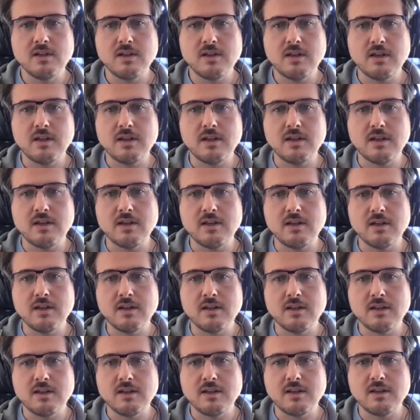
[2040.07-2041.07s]

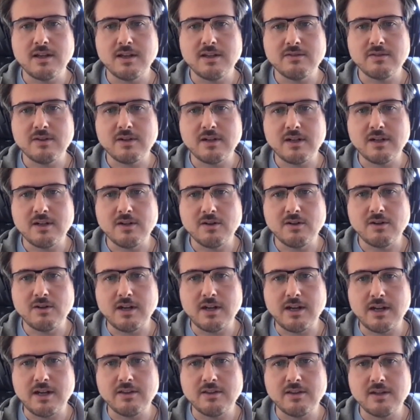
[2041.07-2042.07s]
Ghidra or
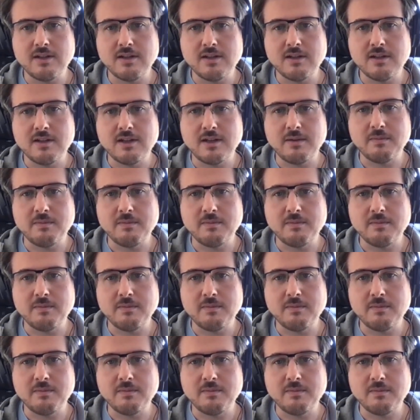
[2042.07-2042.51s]
IDA and